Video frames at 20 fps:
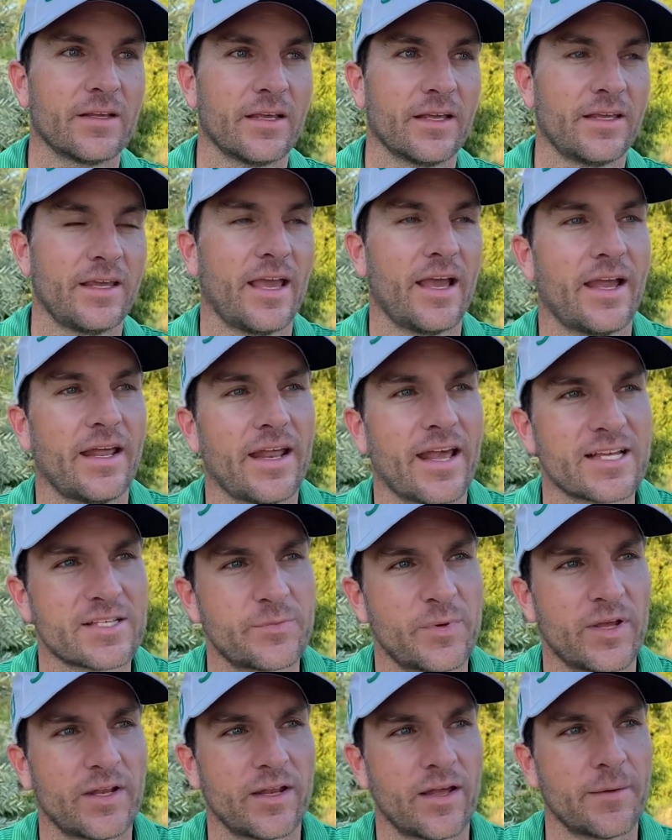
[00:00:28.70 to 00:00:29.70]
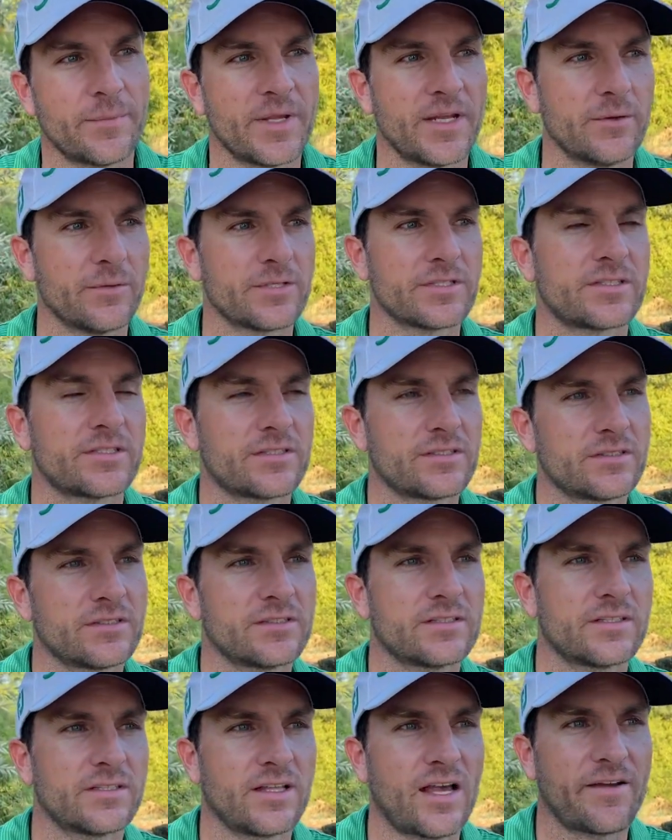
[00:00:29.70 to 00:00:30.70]
Yeah, it has been. I mean,
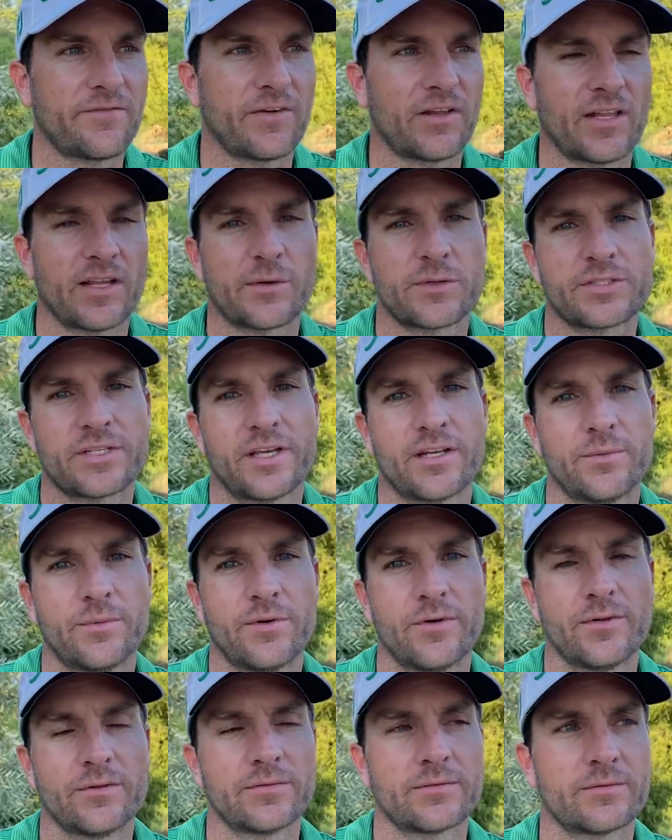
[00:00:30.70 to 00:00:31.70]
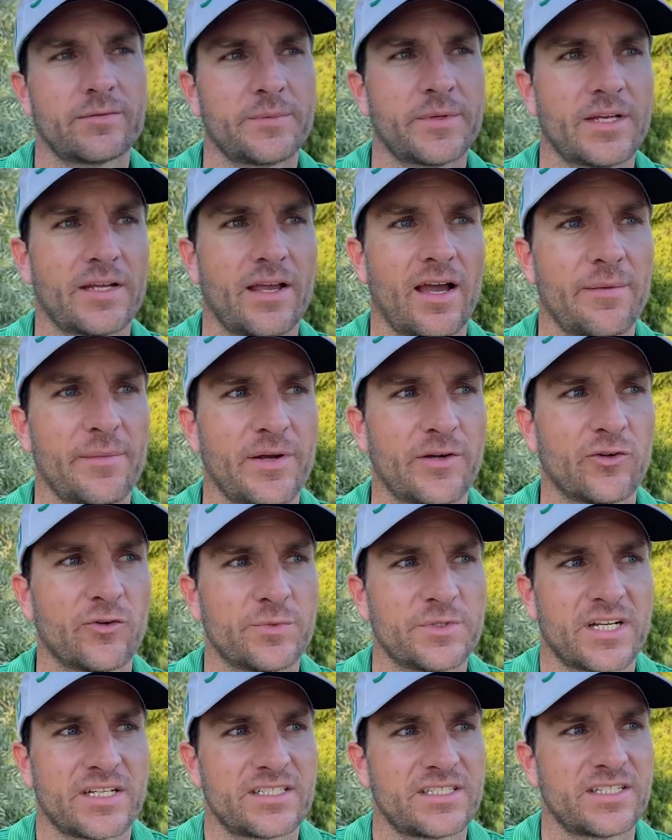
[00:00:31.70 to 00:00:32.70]
I felt like it was gettable. I mean, a guy in my
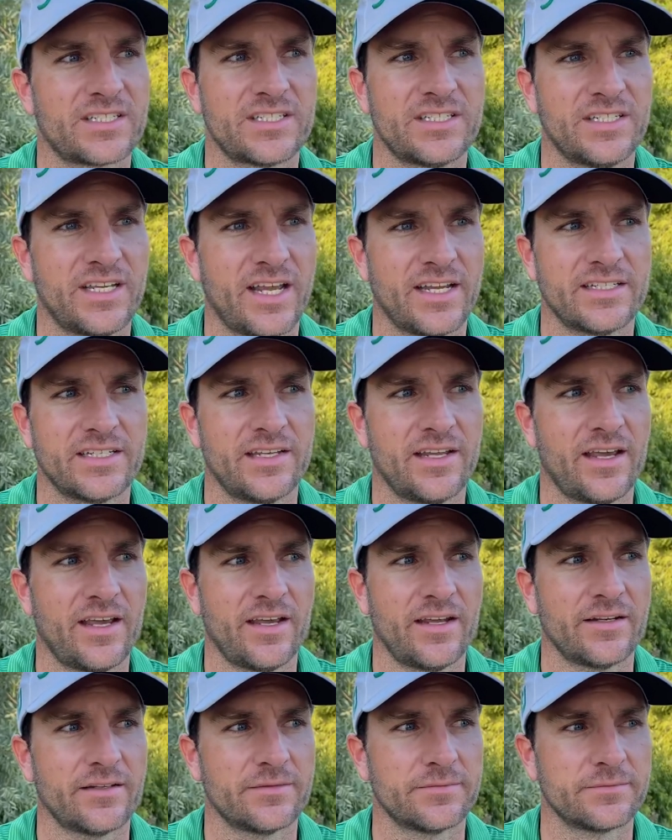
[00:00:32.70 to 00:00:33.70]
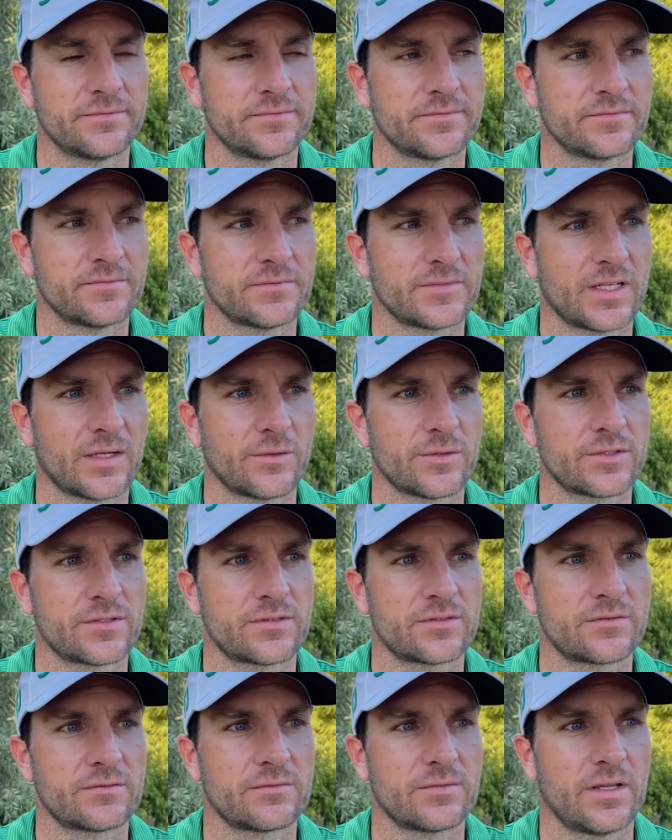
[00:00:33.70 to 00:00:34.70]
group shot 68 today, and it
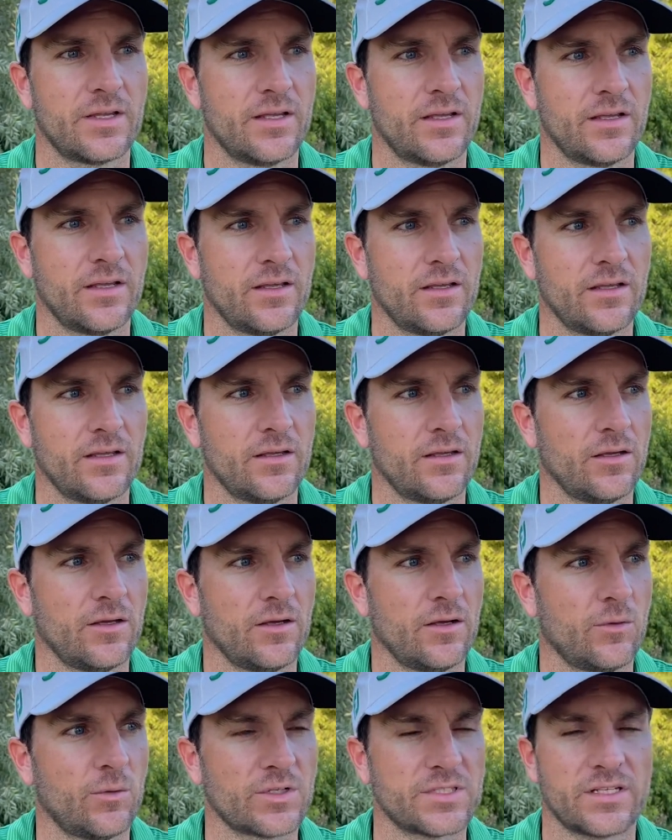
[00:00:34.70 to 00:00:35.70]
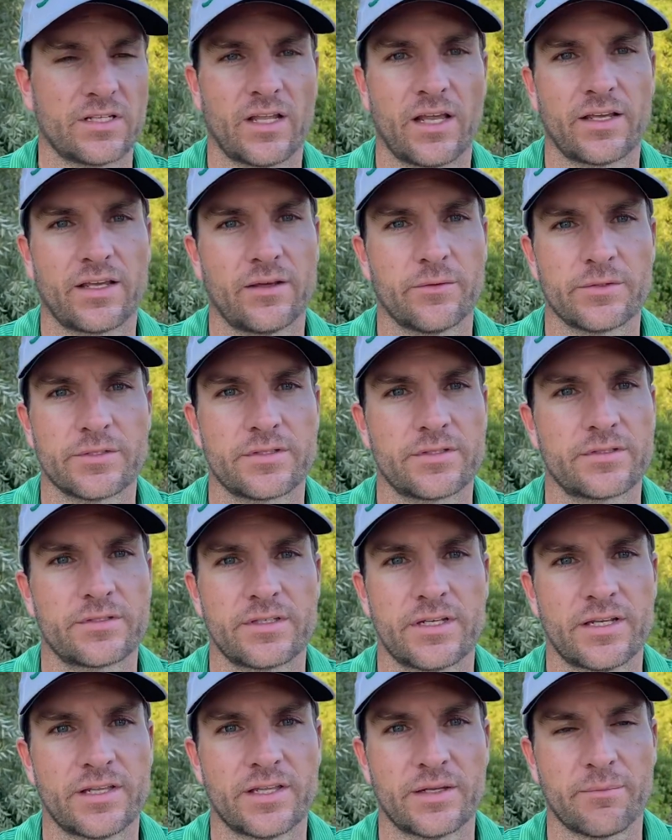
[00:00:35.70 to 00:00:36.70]
wasn't like it
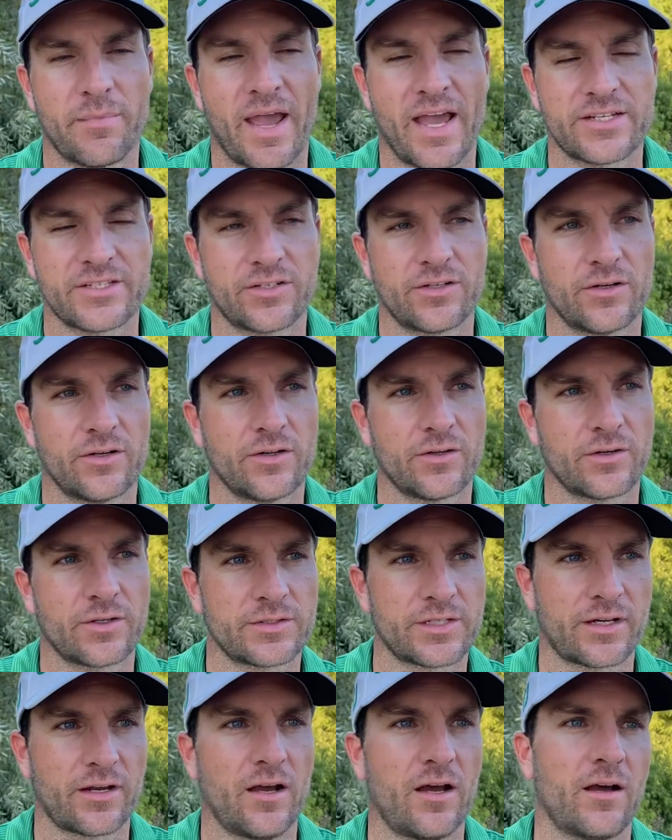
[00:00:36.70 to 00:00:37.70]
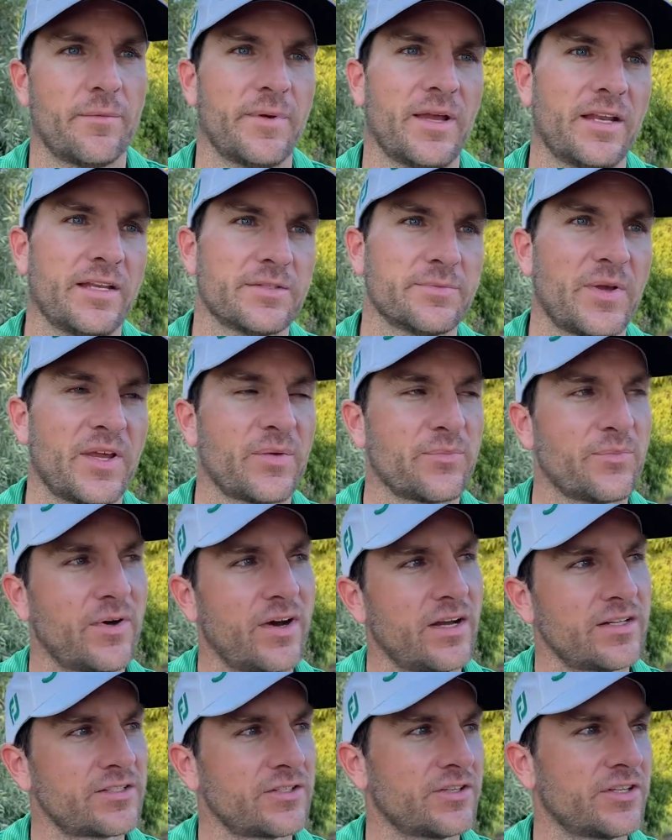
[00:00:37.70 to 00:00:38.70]
was anything magical, or I was like, oh man, he's making
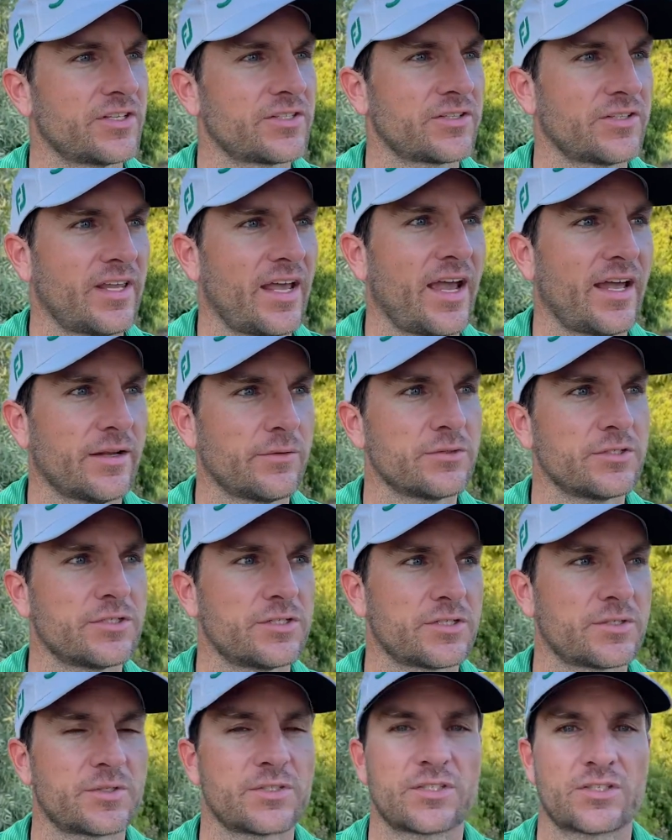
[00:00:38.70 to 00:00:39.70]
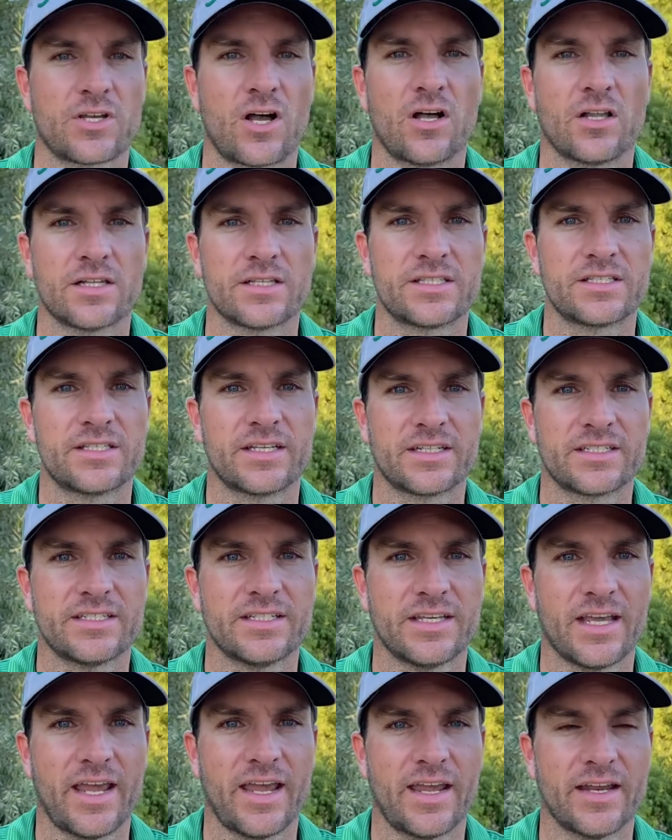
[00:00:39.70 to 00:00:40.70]
putts or this or that. It was just a solid
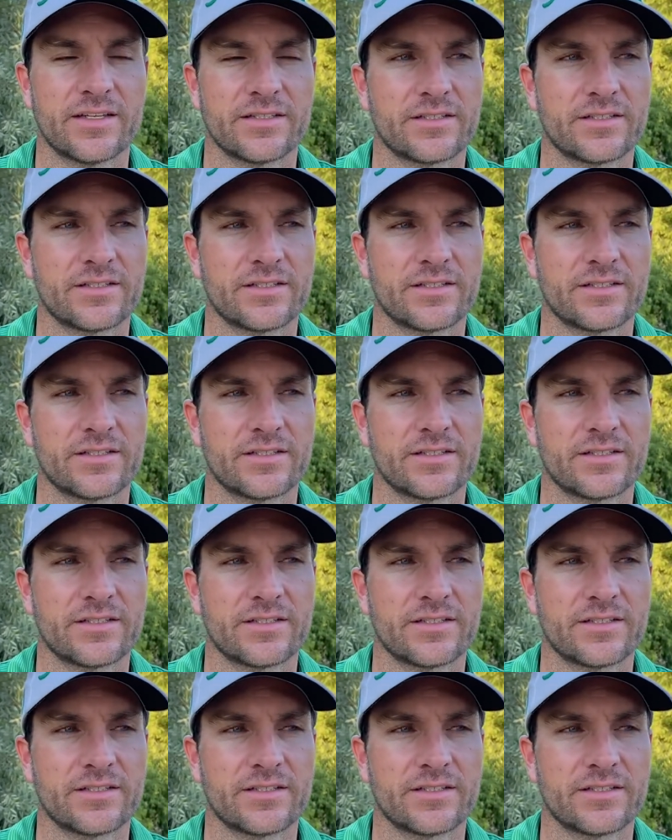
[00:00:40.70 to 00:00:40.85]
68.